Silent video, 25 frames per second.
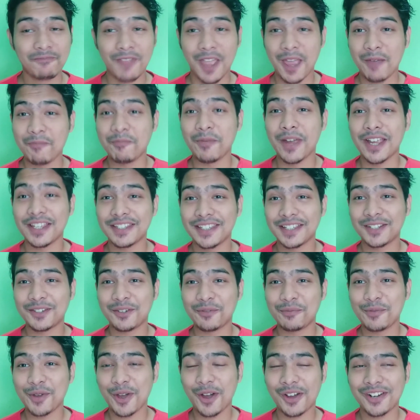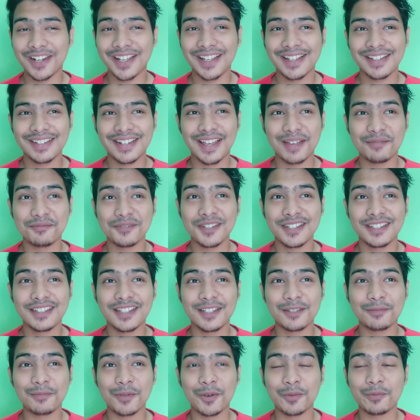amazing. To be honest, I miss
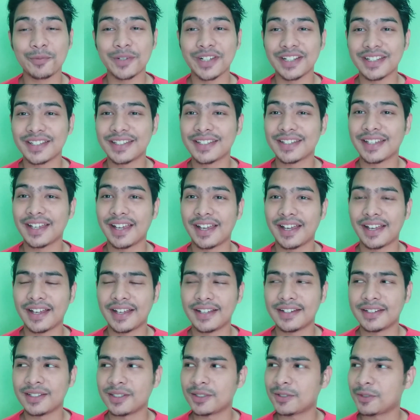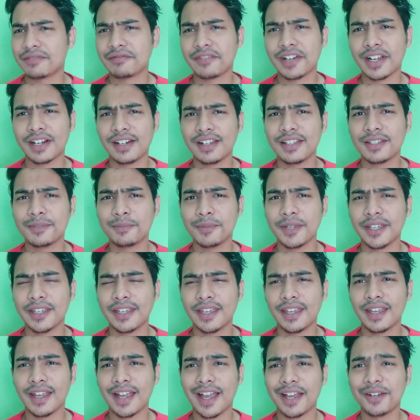these moments. And frankly
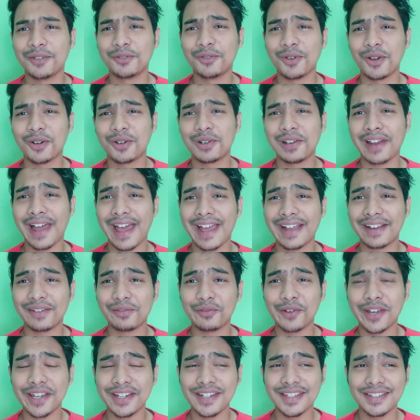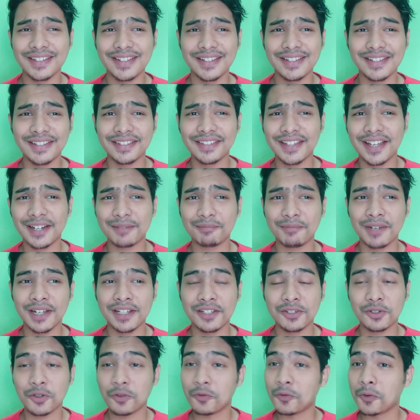speaking, I do not like rainy season that
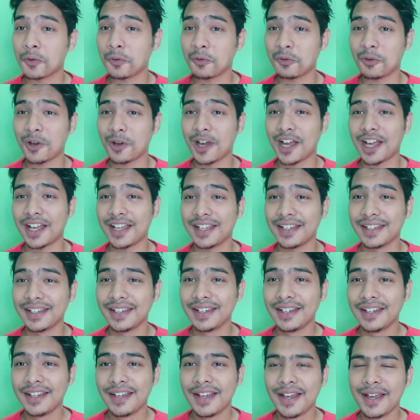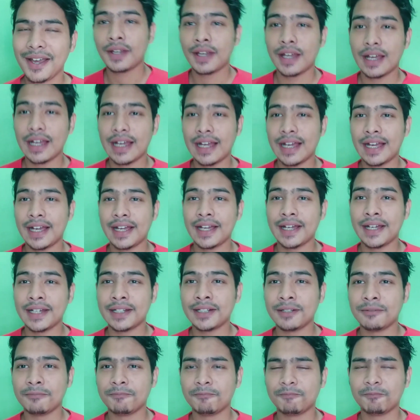much. Don't know why.
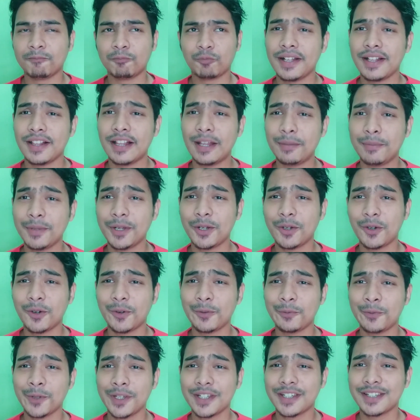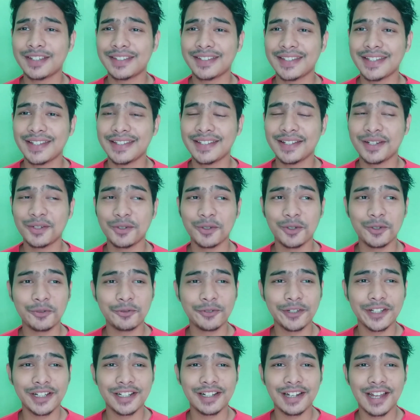And let me know which season do you
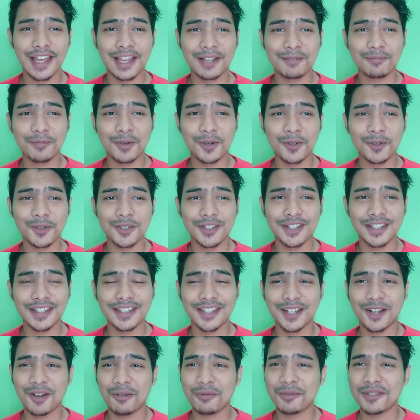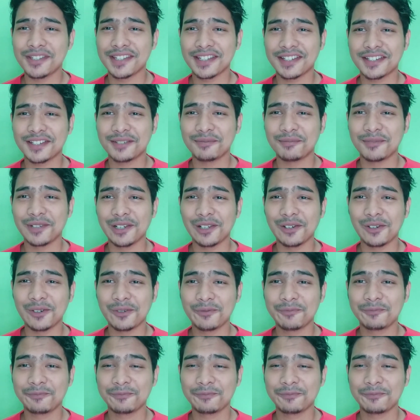really like most in the comment section below.